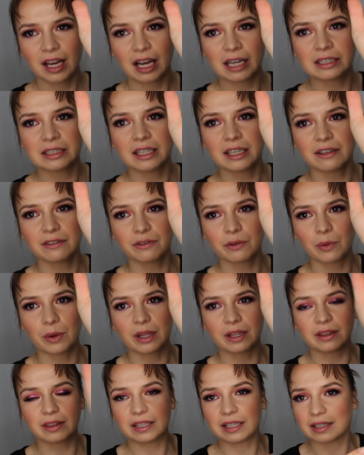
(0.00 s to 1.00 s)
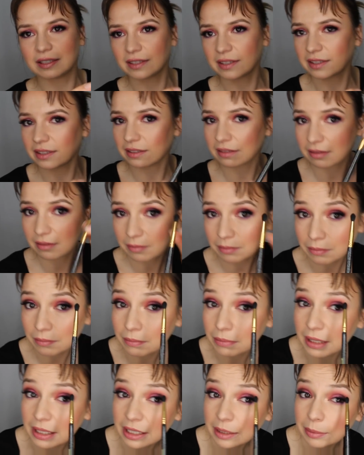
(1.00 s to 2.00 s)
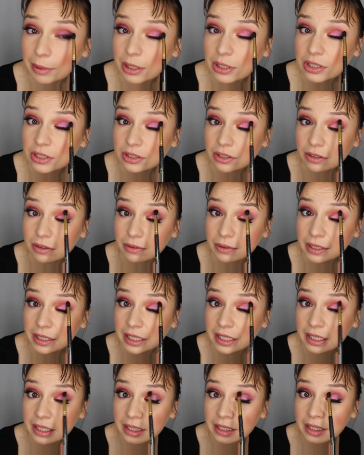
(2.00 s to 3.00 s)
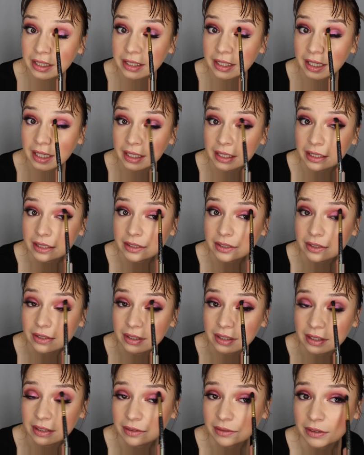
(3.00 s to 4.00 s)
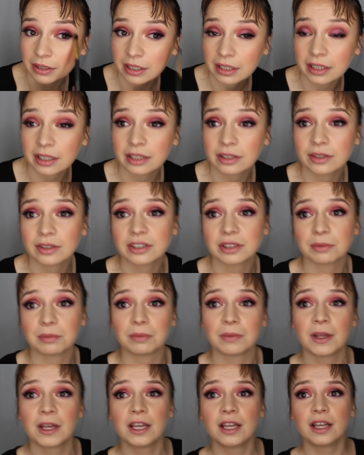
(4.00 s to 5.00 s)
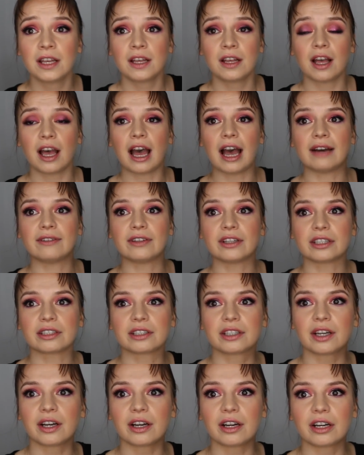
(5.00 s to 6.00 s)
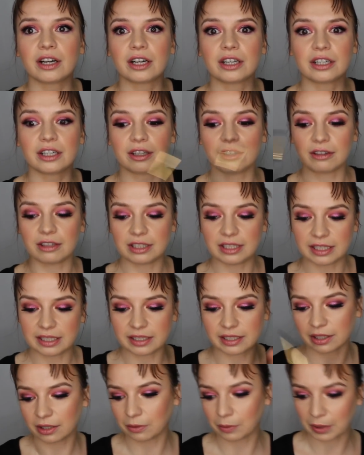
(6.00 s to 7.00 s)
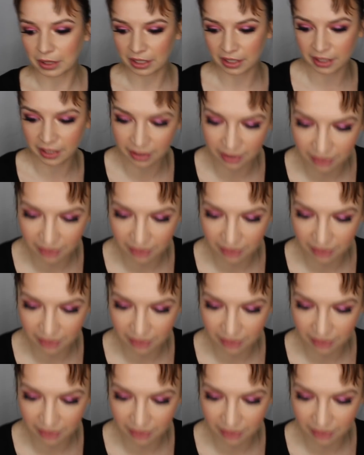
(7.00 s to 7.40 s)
I love when these blending brushes are really tiny, so you can really do some avant-garde detail work